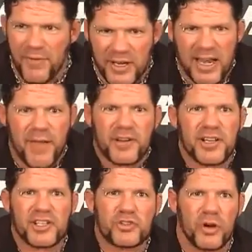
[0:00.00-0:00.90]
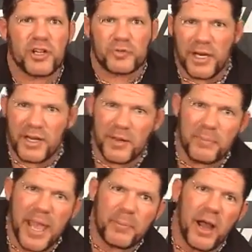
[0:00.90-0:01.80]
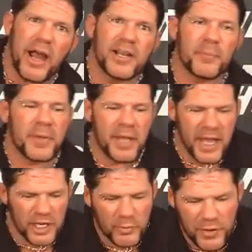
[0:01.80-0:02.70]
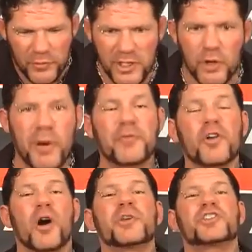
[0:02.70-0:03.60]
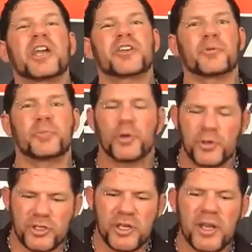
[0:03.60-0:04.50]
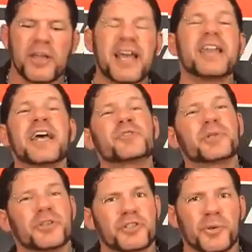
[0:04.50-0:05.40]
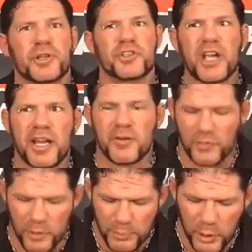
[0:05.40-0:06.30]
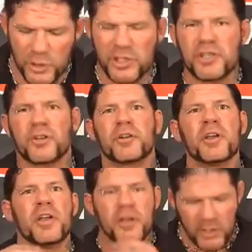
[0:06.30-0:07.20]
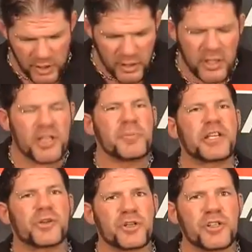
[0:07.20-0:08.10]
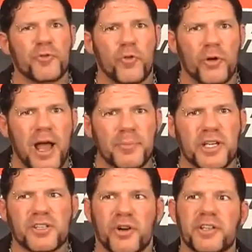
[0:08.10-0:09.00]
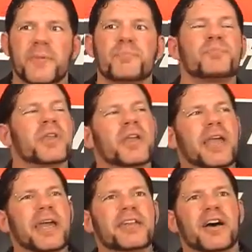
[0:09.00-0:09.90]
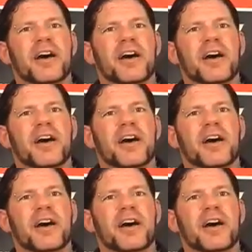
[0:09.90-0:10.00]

it in his trunks, right, hidden back behind him. And the ref would always check your boots. That's what they're doing. They're checking your boots and to make sure there's no foreign objects on you. And